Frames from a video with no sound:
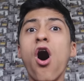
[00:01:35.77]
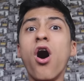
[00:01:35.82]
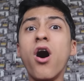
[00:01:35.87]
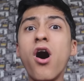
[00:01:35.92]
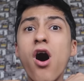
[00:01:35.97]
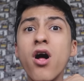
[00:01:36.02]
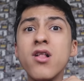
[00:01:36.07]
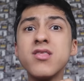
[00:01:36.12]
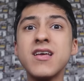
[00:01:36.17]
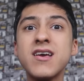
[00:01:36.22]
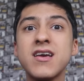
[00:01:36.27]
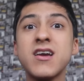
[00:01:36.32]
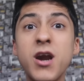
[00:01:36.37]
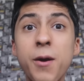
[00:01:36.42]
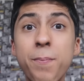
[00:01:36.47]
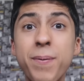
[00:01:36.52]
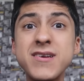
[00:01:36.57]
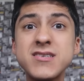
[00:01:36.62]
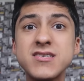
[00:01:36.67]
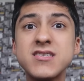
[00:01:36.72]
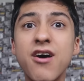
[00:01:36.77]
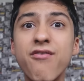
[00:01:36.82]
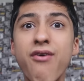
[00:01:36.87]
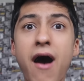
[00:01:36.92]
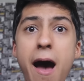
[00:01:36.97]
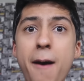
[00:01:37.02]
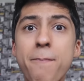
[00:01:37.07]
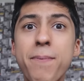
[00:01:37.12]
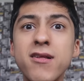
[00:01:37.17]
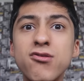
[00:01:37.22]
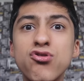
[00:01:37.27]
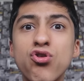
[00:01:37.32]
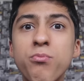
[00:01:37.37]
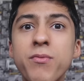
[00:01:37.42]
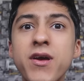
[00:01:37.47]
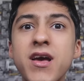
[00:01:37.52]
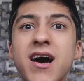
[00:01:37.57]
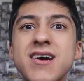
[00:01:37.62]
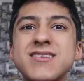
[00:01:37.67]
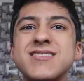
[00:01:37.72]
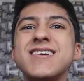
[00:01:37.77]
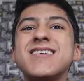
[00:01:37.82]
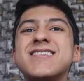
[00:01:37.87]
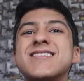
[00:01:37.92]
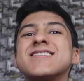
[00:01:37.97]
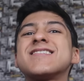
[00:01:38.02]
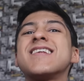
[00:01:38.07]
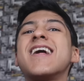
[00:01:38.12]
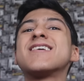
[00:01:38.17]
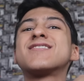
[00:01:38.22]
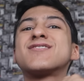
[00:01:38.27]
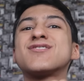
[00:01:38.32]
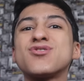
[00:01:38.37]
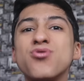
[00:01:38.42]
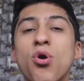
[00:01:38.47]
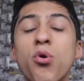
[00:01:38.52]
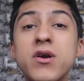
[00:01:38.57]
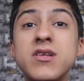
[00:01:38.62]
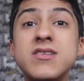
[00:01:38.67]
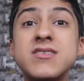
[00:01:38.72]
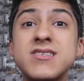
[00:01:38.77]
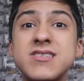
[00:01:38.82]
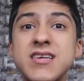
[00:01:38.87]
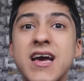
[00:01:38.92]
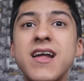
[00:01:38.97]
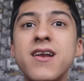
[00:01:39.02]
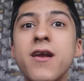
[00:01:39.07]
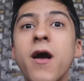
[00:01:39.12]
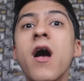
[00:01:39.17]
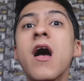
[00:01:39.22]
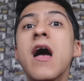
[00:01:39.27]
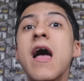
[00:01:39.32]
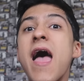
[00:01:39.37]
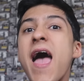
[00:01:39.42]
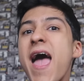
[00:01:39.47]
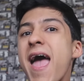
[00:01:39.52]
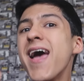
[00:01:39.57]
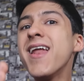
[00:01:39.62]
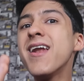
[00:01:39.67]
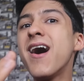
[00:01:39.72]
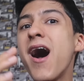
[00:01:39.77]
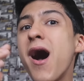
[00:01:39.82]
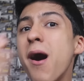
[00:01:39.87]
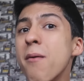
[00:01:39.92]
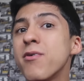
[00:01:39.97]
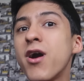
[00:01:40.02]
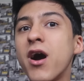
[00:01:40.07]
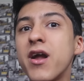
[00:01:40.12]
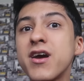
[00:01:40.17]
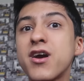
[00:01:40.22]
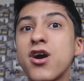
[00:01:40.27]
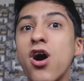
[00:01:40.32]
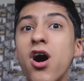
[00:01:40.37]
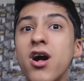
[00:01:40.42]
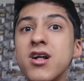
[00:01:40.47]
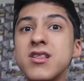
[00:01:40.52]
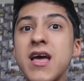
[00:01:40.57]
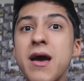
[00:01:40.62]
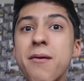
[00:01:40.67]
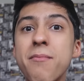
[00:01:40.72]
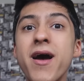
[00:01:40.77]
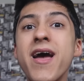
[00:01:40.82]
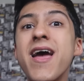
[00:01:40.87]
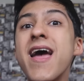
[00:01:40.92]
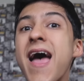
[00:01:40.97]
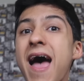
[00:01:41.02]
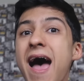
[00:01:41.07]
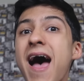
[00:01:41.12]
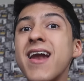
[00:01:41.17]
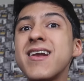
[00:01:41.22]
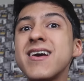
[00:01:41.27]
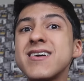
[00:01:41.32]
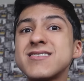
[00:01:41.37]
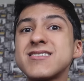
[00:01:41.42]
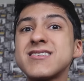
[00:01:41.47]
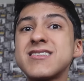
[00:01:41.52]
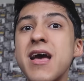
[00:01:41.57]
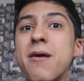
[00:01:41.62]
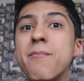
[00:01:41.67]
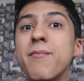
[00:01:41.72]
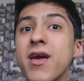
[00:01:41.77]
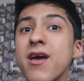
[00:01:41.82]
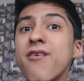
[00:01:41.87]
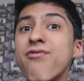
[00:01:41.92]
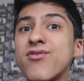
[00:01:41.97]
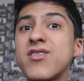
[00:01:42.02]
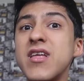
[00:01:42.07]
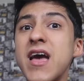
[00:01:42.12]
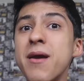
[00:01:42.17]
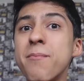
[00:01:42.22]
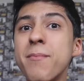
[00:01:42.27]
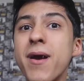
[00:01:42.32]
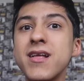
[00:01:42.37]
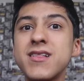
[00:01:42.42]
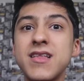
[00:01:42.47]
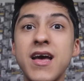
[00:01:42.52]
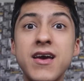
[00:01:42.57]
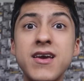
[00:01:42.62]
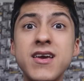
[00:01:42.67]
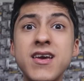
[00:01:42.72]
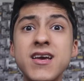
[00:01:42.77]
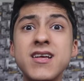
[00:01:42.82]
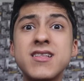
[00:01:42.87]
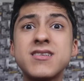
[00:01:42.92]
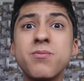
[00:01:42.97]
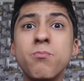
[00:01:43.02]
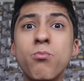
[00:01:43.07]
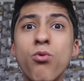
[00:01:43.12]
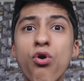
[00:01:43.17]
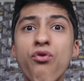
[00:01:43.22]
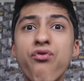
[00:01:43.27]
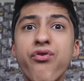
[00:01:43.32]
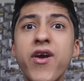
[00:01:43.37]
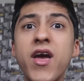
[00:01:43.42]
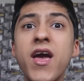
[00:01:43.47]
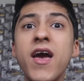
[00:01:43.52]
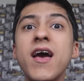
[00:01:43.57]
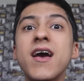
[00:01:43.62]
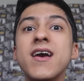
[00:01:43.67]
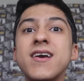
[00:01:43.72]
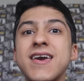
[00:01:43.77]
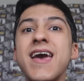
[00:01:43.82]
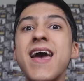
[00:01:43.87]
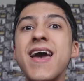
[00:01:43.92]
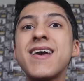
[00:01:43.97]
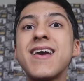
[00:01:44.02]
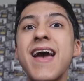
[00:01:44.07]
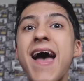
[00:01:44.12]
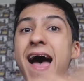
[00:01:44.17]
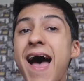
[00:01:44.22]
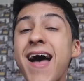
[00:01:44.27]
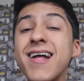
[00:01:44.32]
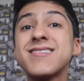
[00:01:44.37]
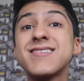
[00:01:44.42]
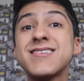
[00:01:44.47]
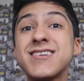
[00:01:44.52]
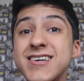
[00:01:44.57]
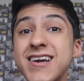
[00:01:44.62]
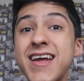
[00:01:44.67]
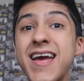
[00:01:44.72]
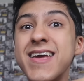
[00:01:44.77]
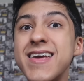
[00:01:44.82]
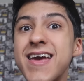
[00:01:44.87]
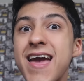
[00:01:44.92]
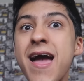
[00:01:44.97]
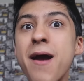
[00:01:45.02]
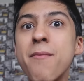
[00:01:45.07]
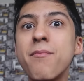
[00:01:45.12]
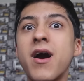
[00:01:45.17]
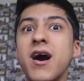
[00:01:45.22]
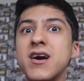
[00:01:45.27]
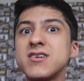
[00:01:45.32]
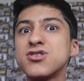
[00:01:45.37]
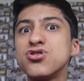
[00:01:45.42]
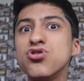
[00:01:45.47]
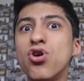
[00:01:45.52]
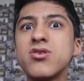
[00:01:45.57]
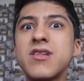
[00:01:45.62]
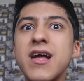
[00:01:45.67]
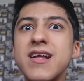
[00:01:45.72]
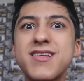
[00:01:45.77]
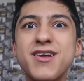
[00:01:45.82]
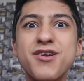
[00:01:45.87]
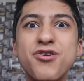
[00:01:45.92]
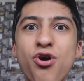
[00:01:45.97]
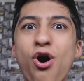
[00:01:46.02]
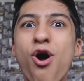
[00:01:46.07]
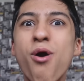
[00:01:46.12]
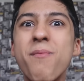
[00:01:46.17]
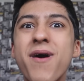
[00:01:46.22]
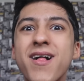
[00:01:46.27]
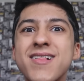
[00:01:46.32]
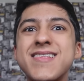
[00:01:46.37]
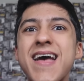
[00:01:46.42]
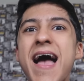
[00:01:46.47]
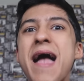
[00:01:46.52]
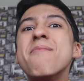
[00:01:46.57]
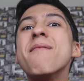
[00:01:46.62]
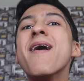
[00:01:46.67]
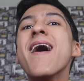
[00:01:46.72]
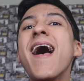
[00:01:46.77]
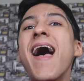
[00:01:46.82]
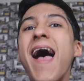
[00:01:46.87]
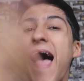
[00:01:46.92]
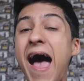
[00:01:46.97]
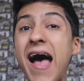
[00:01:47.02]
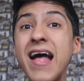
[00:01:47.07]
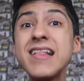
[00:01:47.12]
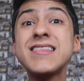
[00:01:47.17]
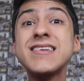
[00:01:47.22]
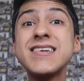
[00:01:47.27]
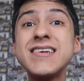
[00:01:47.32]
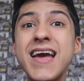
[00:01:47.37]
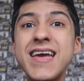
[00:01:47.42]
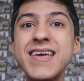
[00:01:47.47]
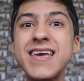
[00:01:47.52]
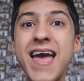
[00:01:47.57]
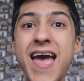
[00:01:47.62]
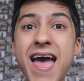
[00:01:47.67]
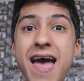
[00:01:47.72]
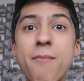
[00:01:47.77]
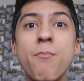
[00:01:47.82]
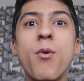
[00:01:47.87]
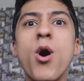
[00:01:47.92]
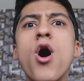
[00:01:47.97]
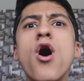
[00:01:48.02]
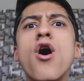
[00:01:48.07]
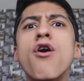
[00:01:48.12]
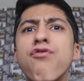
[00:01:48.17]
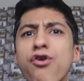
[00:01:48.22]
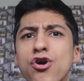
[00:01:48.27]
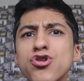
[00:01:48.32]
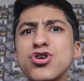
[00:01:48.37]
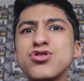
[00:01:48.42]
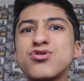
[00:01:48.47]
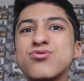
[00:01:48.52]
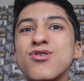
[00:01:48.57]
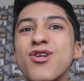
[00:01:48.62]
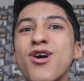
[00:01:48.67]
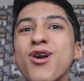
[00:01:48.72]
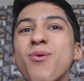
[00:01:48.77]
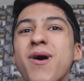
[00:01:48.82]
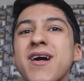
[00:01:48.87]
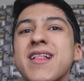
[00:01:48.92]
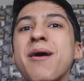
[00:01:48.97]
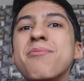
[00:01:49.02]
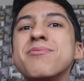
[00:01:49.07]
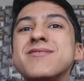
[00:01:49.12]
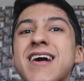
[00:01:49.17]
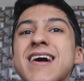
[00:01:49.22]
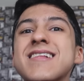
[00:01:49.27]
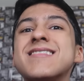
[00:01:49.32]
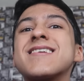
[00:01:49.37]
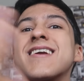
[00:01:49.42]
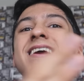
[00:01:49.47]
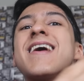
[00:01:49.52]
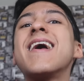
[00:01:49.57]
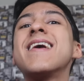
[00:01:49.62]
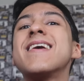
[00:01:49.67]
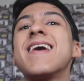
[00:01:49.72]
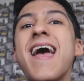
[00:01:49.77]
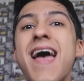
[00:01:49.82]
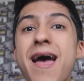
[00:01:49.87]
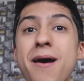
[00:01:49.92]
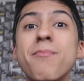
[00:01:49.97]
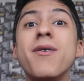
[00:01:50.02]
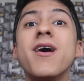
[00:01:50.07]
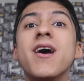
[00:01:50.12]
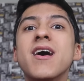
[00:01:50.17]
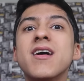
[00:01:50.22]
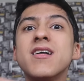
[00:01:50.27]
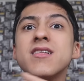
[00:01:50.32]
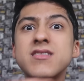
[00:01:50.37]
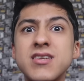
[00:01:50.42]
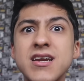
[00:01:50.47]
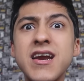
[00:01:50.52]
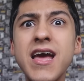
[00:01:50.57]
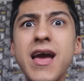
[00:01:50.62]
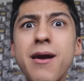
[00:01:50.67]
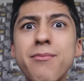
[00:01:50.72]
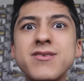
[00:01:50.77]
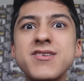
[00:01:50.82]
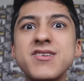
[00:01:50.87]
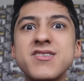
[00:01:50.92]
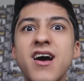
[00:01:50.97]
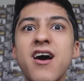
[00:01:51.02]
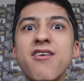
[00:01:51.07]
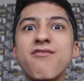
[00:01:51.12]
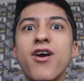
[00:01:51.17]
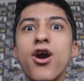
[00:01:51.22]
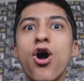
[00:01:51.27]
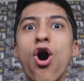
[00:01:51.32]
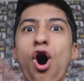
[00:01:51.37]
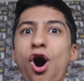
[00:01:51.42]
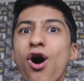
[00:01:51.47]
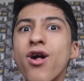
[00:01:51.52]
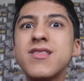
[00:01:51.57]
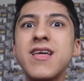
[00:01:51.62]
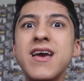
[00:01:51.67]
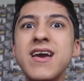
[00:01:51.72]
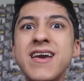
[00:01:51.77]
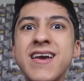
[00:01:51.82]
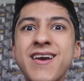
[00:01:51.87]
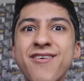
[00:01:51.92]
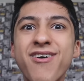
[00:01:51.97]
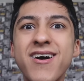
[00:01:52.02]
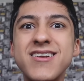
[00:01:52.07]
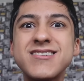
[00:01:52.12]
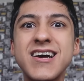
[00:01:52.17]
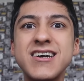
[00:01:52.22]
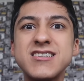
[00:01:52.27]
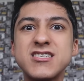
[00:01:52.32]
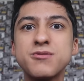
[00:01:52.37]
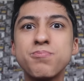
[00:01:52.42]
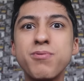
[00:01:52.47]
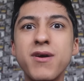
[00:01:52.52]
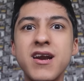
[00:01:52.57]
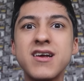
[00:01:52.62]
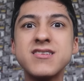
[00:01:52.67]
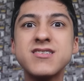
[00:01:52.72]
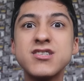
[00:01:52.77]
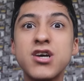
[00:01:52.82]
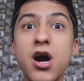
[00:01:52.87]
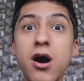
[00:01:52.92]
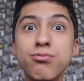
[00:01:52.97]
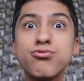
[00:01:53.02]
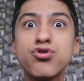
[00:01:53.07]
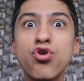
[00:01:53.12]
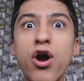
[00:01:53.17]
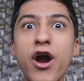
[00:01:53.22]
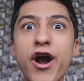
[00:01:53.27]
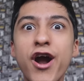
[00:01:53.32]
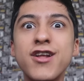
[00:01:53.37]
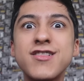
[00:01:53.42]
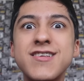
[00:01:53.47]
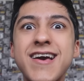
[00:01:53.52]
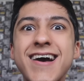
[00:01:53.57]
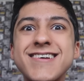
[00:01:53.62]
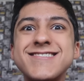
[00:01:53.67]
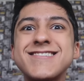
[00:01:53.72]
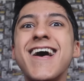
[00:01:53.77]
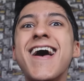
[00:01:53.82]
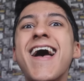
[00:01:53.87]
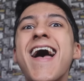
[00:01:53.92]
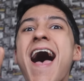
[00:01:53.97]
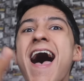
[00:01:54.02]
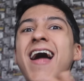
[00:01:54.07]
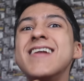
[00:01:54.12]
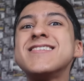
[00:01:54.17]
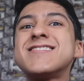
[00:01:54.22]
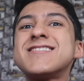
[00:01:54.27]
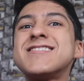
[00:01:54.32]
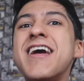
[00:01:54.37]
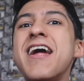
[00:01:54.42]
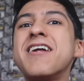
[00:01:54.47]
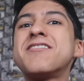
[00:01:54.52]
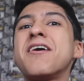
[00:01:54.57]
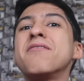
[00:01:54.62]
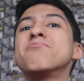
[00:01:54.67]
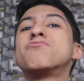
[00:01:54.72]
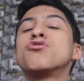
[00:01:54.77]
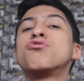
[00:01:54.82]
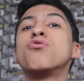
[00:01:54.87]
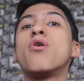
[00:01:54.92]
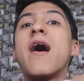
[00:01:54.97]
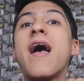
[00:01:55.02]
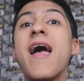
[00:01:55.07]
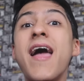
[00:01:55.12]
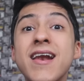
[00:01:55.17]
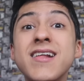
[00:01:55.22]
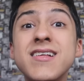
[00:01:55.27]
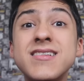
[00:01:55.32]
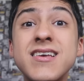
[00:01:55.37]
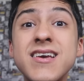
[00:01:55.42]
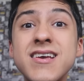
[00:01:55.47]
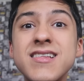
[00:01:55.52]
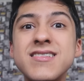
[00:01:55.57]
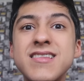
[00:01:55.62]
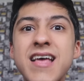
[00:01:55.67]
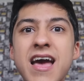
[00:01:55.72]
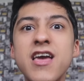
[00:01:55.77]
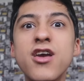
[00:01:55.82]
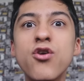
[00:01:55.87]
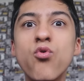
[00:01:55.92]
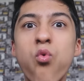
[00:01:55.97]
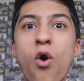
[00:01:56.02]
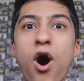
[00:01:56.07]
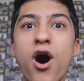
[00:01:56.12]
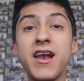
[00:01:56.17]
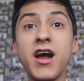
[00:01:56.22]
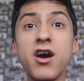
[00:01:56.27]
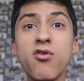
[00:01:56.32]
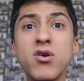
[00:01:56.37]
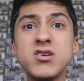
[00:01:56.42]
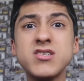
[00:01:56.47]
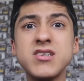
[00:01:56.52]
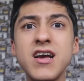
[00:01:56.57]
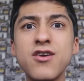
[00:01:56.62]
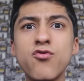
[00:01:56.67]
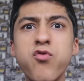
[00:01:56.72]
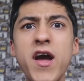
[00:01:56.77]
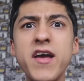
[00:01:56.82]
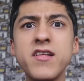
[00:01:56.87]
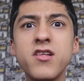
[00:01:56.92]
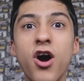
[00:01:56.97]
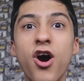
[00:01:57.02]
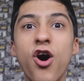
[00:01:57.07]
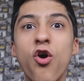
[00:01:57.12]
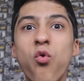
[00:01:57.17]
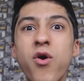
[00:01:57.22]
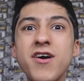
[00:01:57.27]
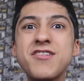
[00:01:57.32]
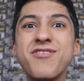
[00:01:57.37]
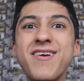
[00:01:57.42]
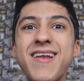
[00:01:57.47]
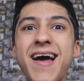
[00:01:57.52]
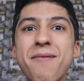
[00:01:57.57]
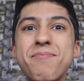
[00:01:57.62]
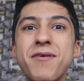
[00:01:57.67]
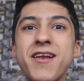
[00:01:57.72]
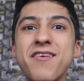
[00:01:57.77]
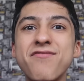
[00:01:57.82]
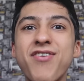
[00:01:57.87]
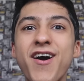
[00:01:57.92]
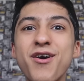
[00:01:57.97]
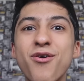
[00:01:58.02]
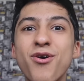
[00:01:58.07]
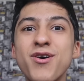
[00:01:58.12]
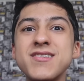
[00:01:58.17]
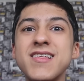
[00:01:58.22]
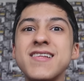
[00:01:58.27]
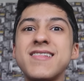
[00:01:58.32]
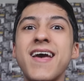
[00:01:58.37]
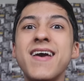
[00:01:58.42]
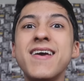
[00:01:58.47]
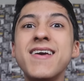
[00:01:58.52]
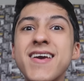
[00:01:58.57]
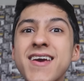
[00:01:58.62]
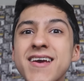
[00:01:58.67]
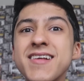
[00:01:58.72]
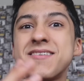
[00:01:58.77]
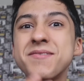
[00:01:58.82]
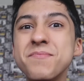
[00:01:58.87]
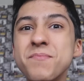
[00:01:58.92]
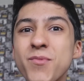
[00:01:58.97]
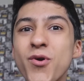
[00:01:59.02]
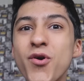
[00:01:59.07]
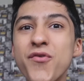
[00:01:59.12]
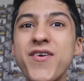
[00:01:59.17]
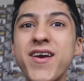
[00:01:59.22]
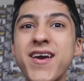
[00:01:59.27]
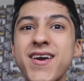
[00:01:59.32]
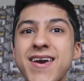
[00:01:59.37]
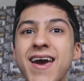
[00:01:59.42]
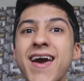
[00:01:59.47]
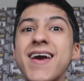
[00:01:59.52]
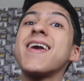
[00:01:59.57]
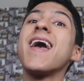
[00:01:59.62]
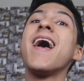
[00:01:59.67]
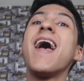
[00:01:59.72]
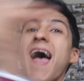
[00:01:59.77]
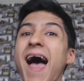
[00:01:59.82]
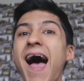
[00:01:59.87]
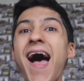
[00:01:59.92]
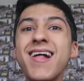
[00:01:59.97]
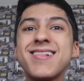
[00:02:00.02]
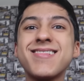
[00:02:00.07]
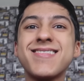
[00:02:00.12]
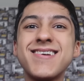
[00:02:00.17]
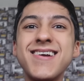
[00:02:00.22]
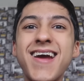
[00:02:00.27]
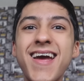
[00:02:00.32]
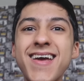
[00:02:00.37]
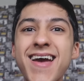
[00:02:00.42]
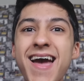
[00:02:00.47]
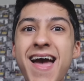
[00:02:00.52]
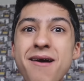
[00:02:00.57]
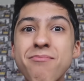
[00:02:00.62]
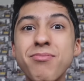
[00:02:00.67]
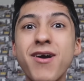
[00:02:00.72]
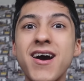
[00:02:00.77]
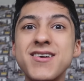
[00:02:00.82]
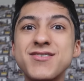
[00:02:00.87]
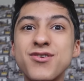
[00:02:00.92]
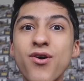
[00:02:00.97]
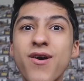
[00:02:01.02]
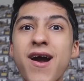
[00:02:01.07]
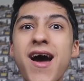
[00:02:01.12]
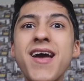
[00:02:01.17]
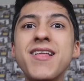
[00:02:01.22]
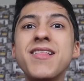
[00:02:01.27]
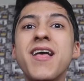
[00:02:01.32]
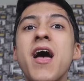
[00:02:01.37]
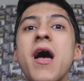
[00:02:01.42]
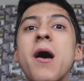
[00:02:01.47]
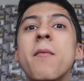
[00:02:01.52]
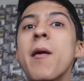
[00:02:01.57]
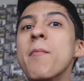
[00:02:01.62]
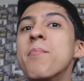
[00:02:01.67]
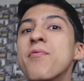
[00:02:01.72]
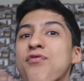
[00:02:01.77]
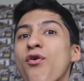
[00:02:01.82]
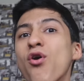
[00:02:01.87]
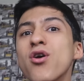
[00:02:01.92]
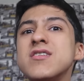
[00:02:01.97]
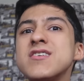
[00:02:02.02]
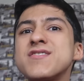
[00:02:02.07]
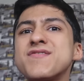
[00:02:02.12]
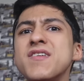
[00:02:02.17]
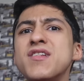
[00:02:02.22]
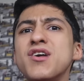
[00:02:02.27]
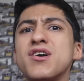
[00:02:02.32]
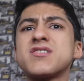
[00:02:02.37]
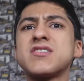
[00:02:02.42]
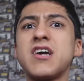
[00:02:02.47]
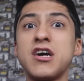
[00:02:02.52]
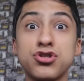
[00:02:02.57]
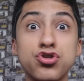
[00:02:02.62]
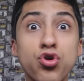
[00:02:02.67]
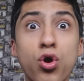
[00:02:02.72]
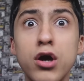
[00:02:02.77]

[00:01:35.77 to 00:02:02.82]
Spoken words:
All the creepy stuff happened to me, guys. It is like so insane. And I'm gonna call them and ask them if they make the Eat Movie cake at 3 a.m., guys. Not at the normal time. At 3 a.m. For those who don't know what happens at 3 a.m., 3 a.m. is the time where all the evils and spirits come to Earth, guys. And it's their time to do anything they want. And I was like, wait, what will happen if I order the Eat Movie cake at 3 a.m., guys, alright? But before this video starts,